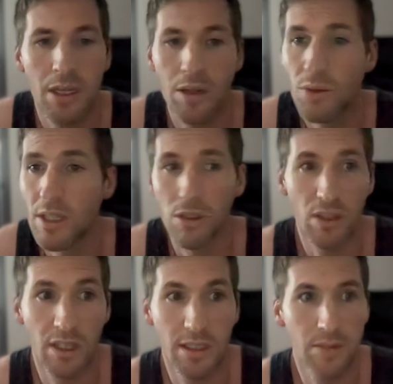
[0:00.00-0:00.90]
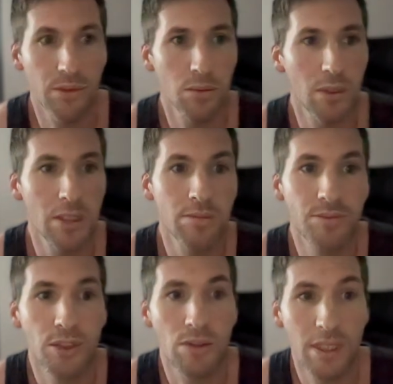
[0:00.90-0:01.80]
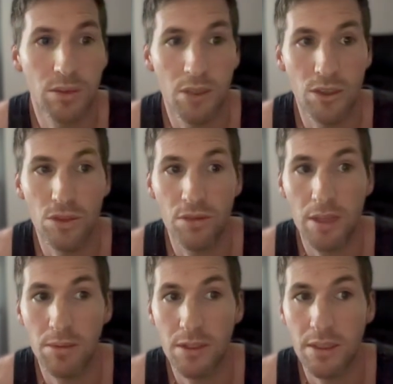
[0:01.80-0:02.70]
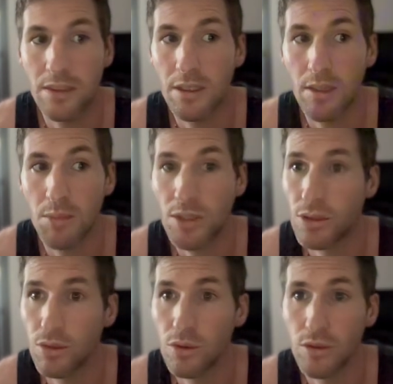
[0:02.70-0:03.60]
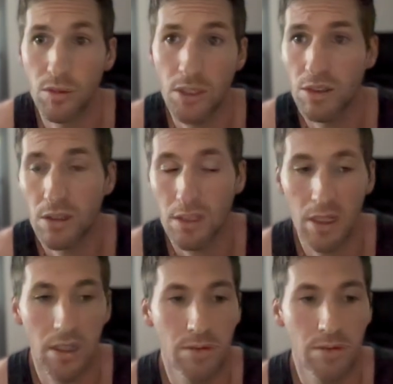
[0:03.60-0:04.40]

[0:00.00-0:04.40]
We can look at a different one. So this one should represent the number 2. So we'll look at that.